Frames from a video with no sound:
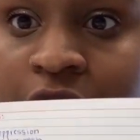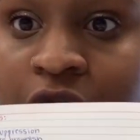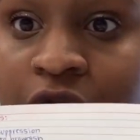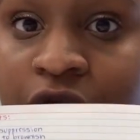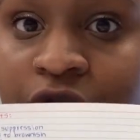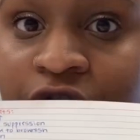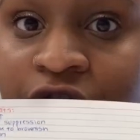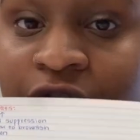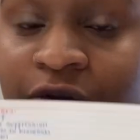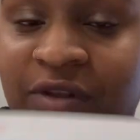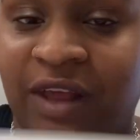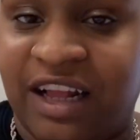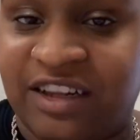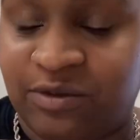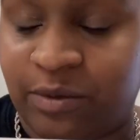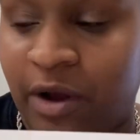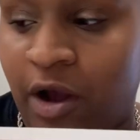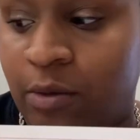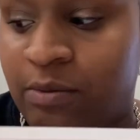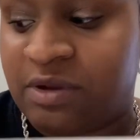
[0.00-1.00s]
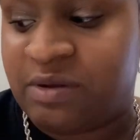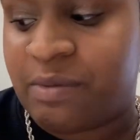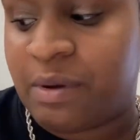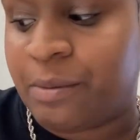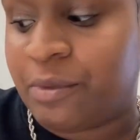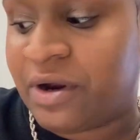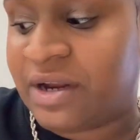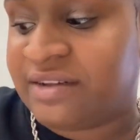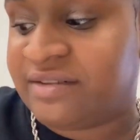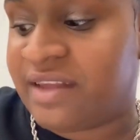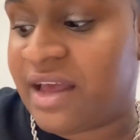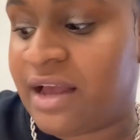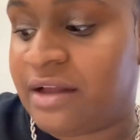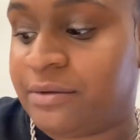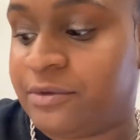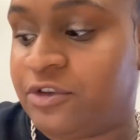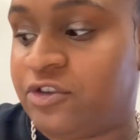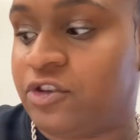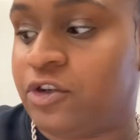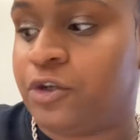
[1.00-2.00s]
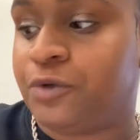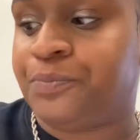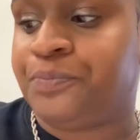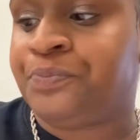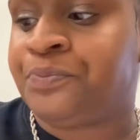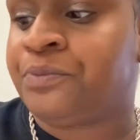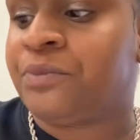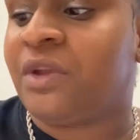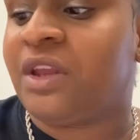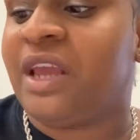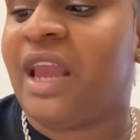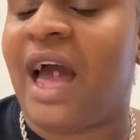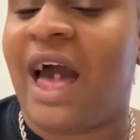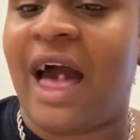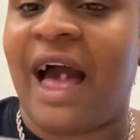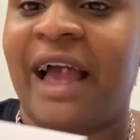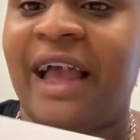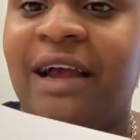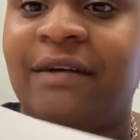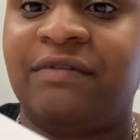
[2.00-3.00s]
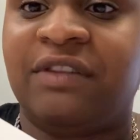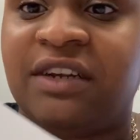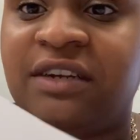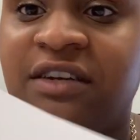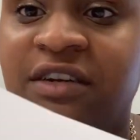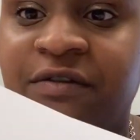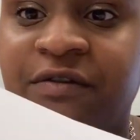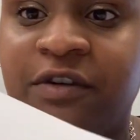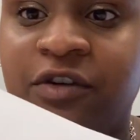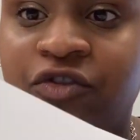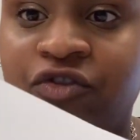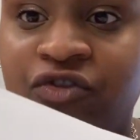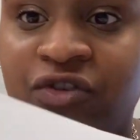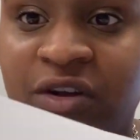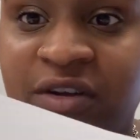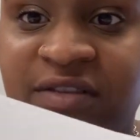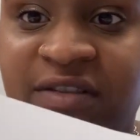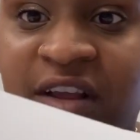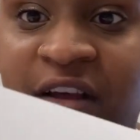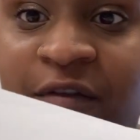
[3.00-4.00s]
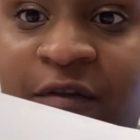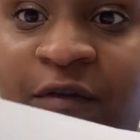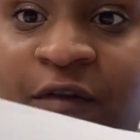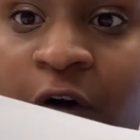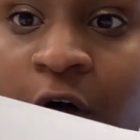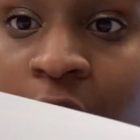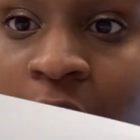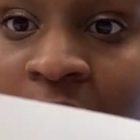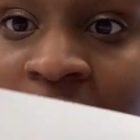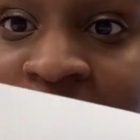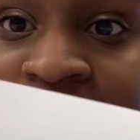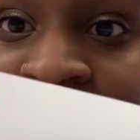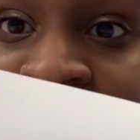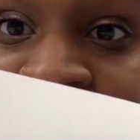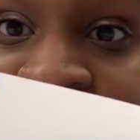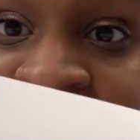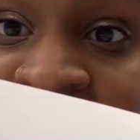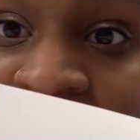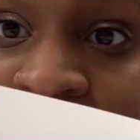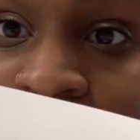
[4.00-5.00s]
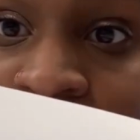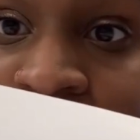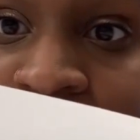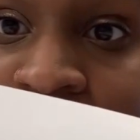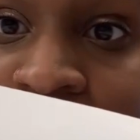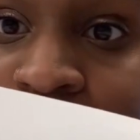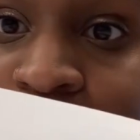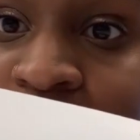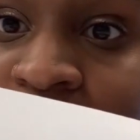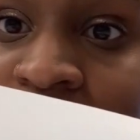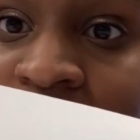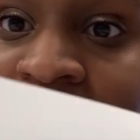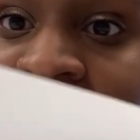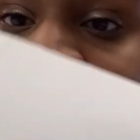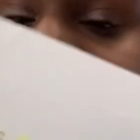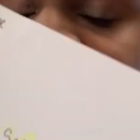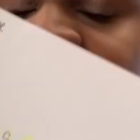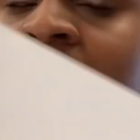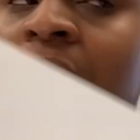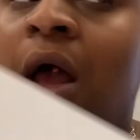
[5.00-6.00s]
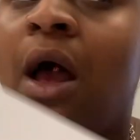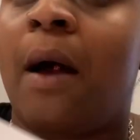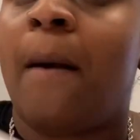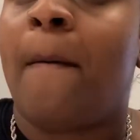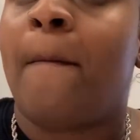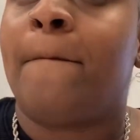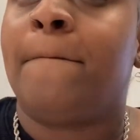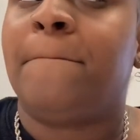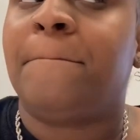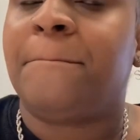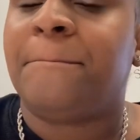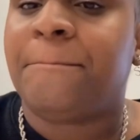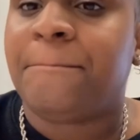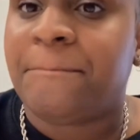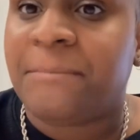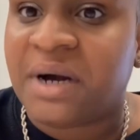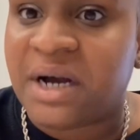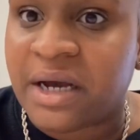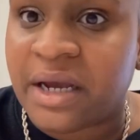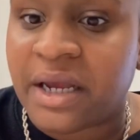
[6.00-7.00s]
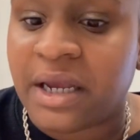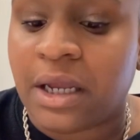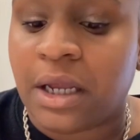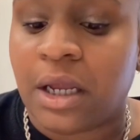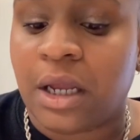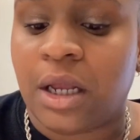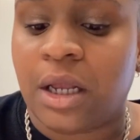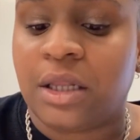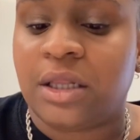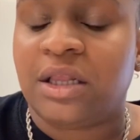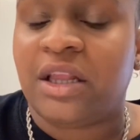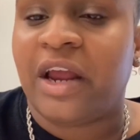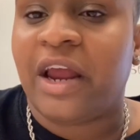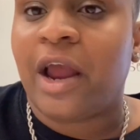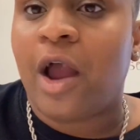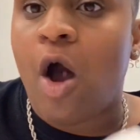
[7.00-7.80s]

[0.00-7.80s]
So that's what helped me memorize that. So yeah, I have the different drugs that fall under psychotherapeutics, but they